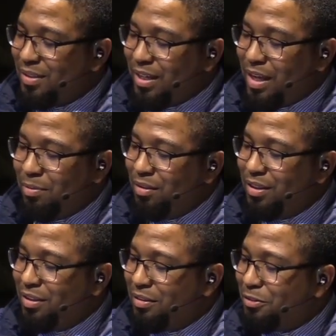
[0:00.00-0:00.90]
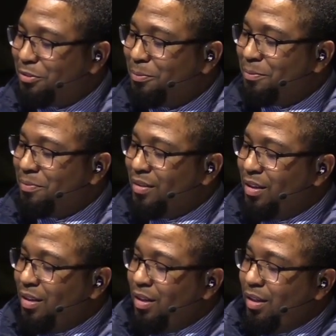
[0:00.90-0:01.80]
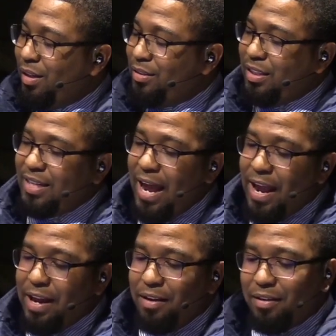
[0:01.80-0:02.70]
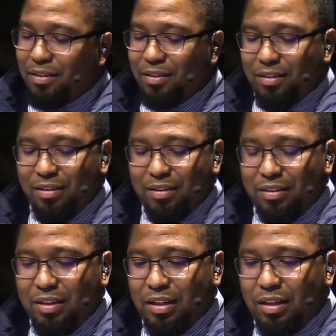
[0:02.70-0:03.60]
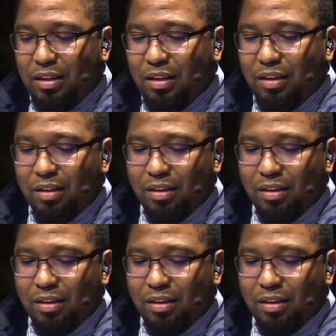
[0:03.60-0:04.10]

I can't believe they did this. Today, the,